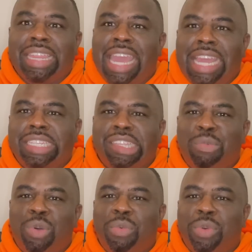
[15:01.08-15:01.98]
that to the
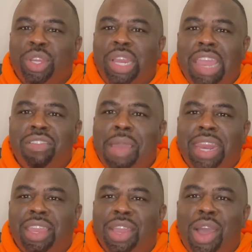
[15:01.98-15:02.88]
point where, girl,
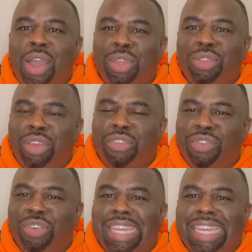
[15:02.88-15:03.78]
everybody can call you their
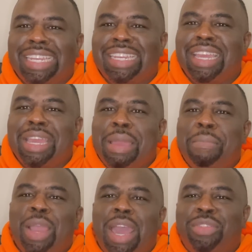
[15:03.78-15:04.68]
friend.
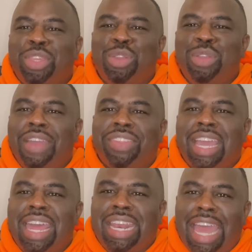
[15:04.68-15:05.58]
But I don't think you have to
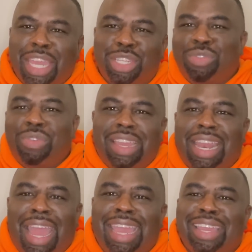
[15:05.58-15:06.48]
kind of like,
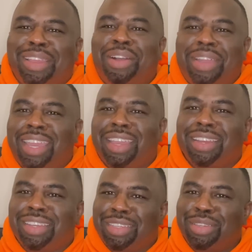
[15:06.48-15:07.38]
okay,
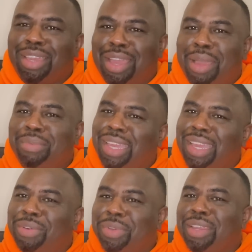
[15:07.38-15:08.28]
girl, you can calm
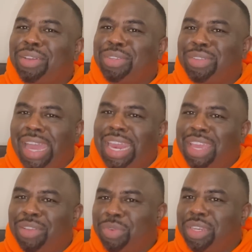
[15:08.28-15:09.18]
down. We know you're not
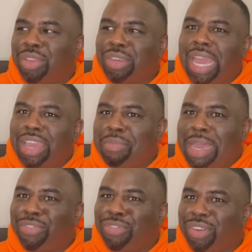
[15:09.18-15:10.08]
it. We know you're not
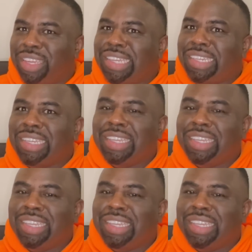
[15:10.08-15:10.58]
everybody's friend.